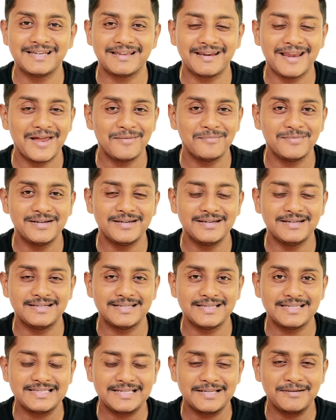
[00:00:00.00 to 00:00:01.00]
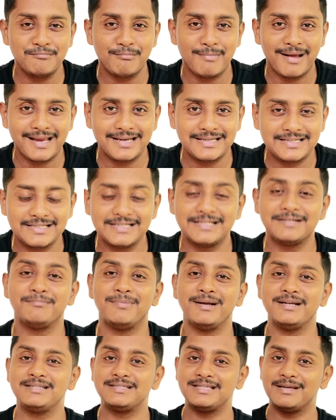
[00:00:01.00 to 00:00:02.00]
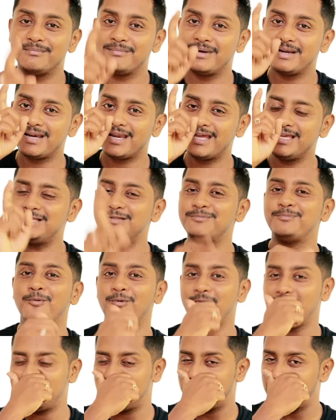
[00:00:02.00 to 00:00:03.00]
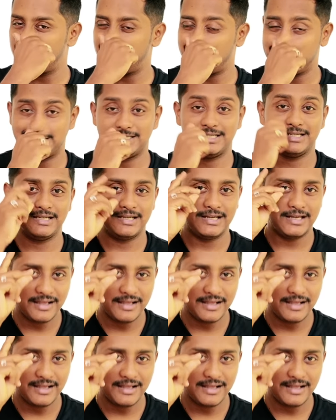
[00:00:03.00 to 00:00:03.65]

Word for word: grammar doesn't matter but summarize spoken text